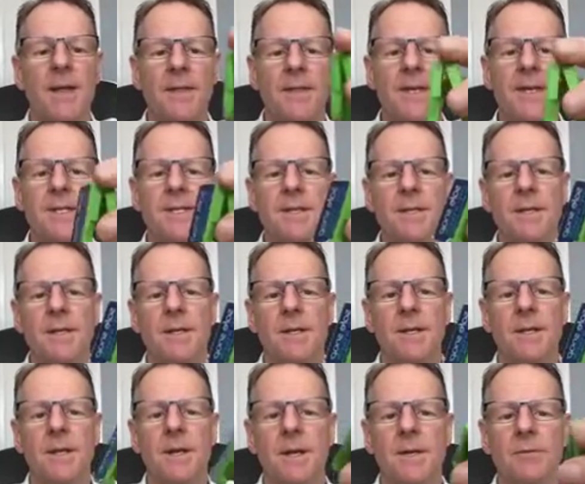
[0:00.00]
These are
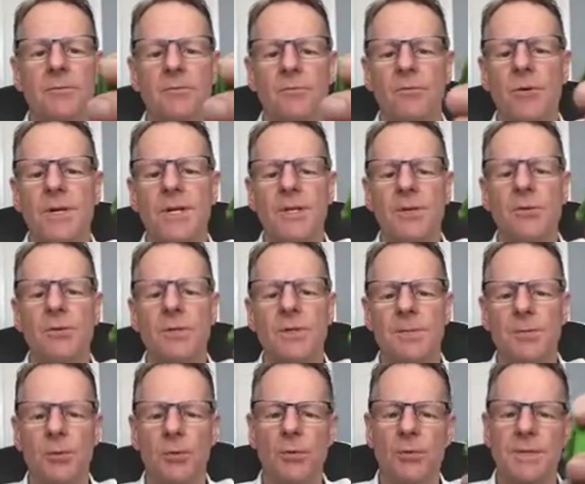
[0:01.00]

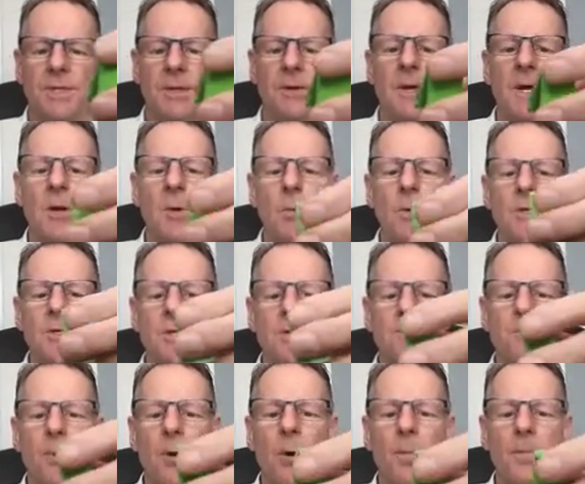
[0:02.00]
reusable, so we
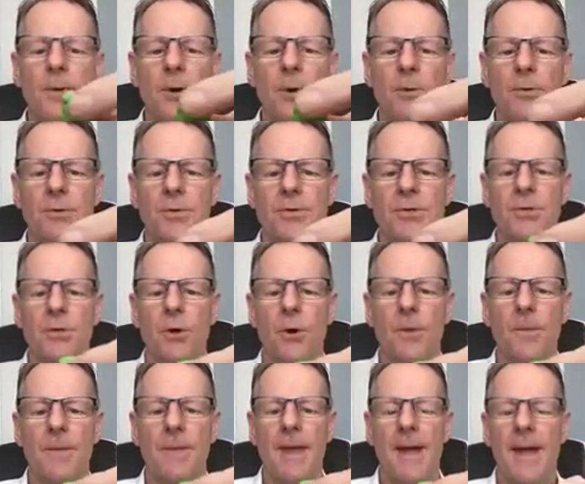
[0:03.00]
just pop it on the
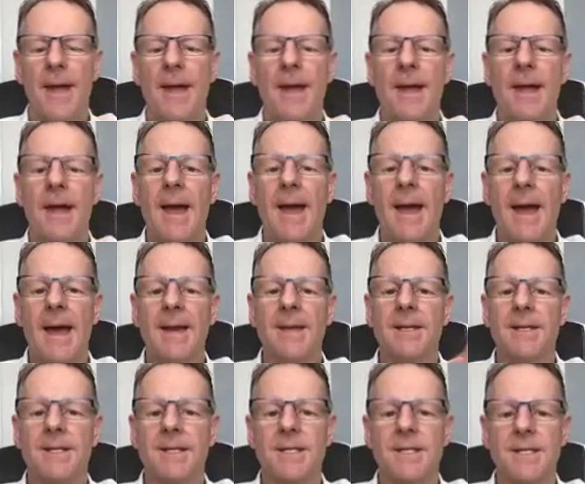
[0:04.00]
top there
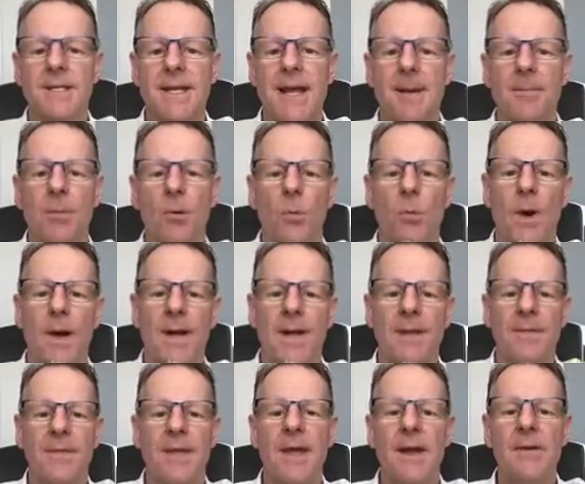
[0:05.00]
and snap away.
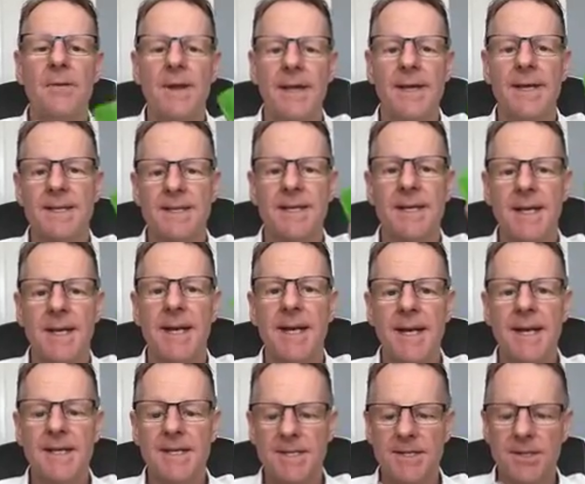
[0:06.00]
And there it is,
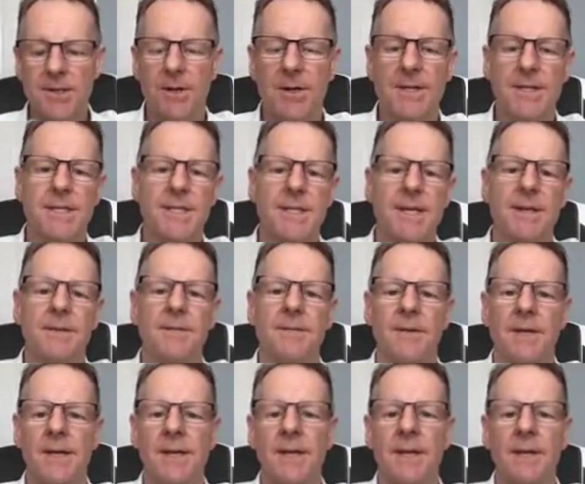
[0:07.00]
inside
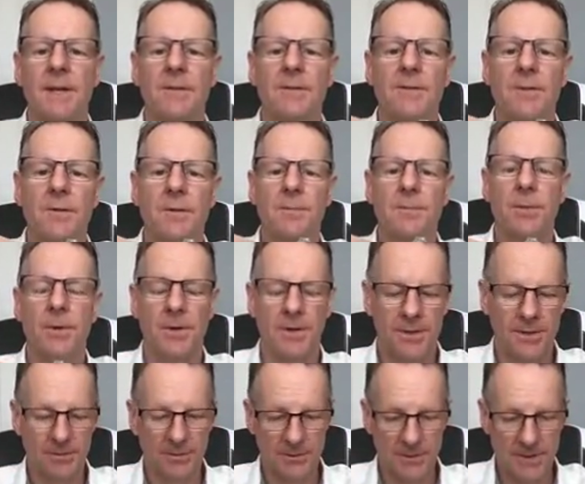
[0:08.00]
safely, followed
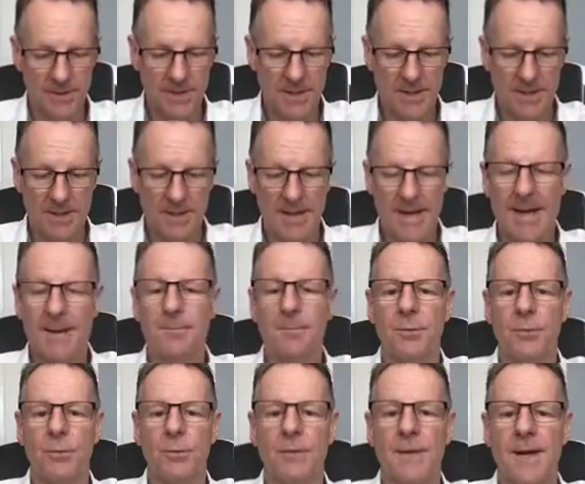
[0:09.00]
by your
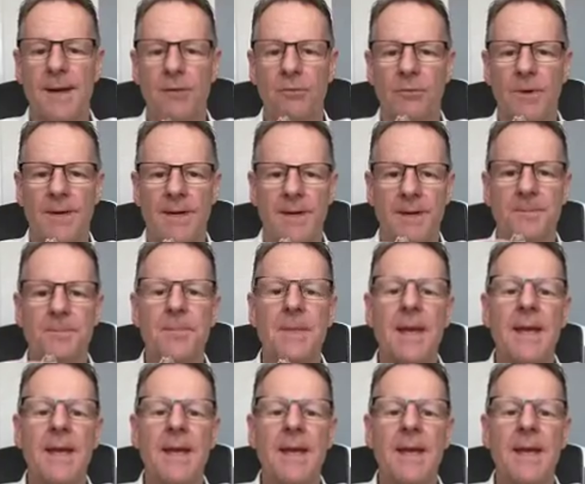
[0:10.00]
ampoule now ready.